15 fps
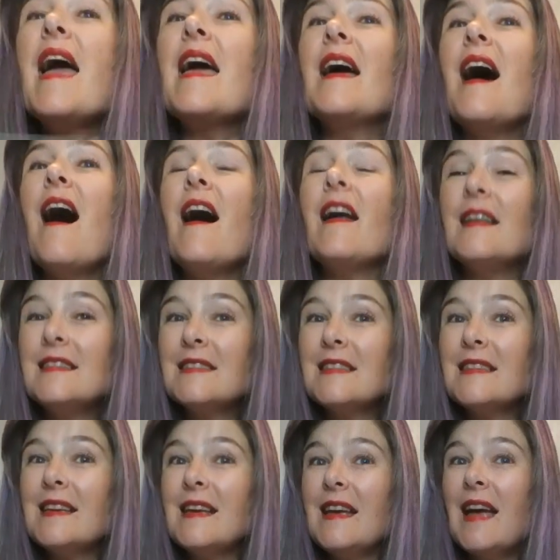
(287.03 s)
I
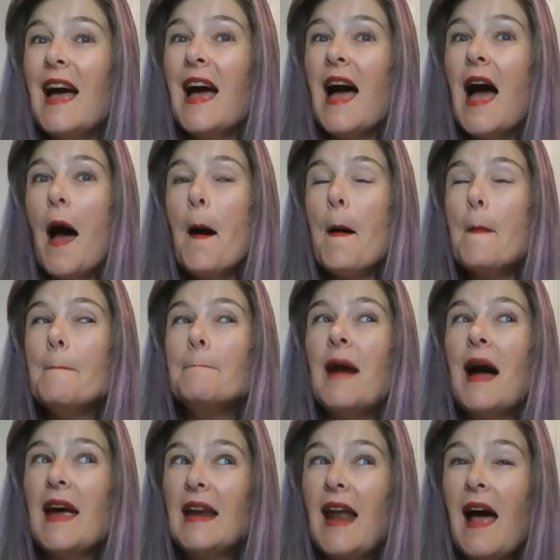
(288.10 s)
honestly
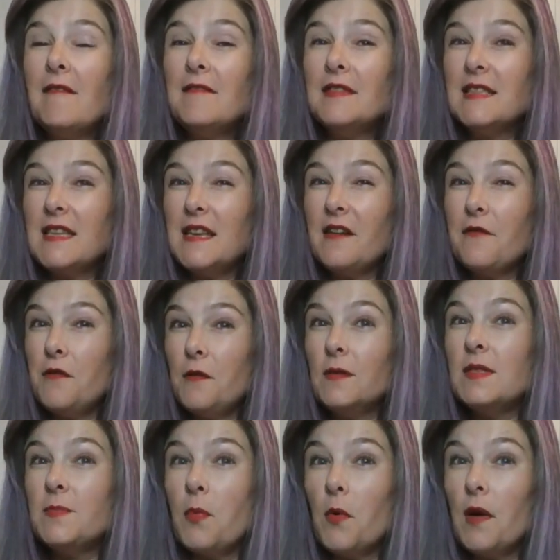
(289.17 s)
might have seen a few
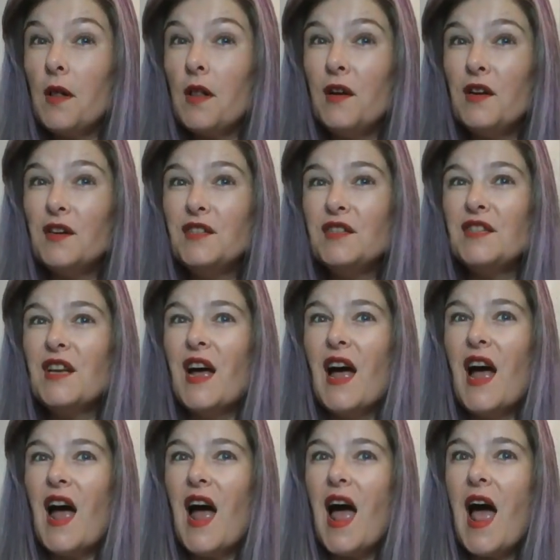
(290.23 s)
spoilers,
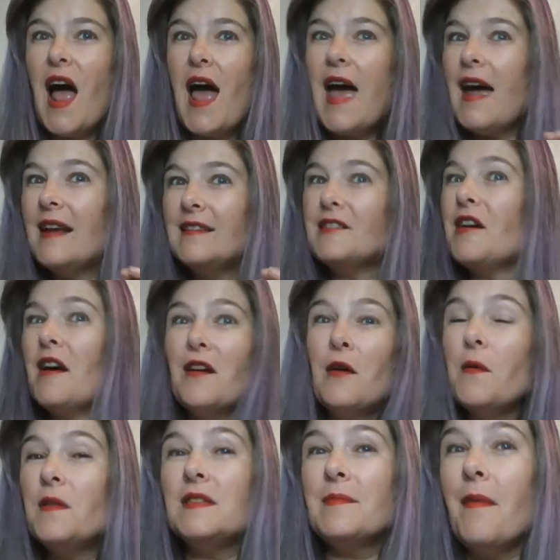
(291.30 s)
and so I
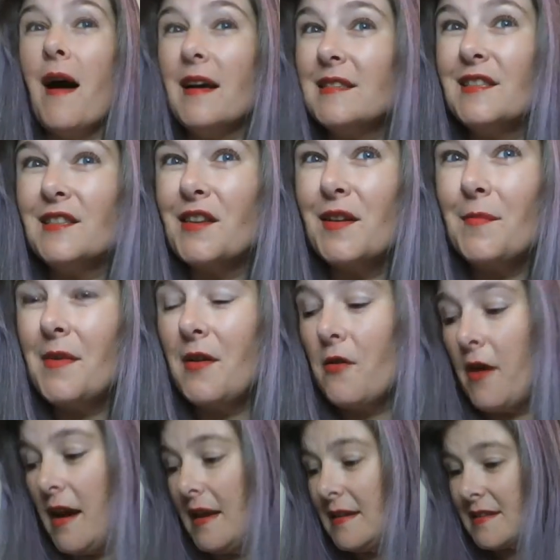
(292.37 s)
know this box is going to be
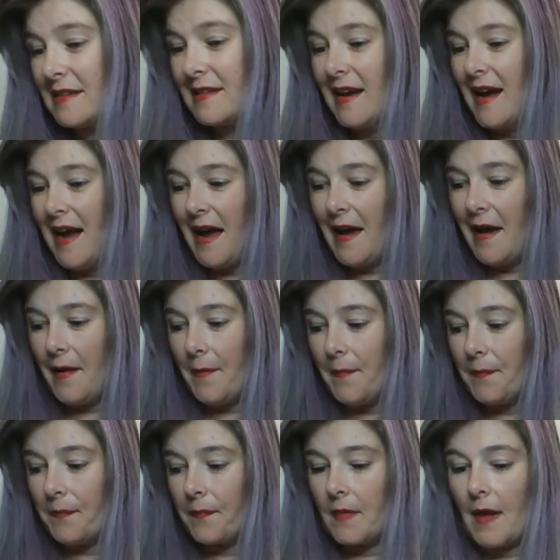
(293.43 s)
great.
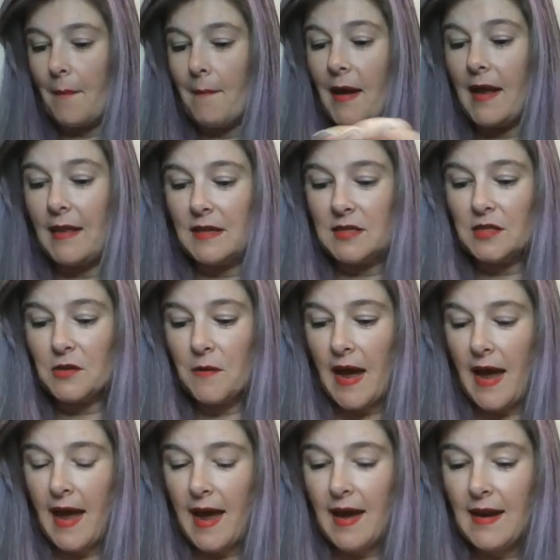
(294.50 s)
But let's go
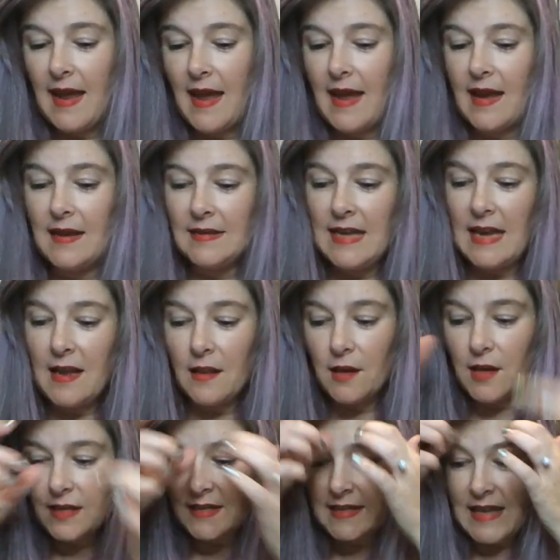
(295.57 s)
ahead and take a
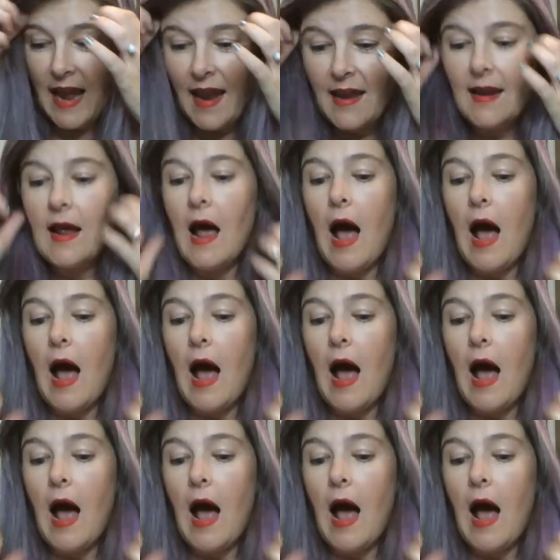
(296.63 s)
look inside.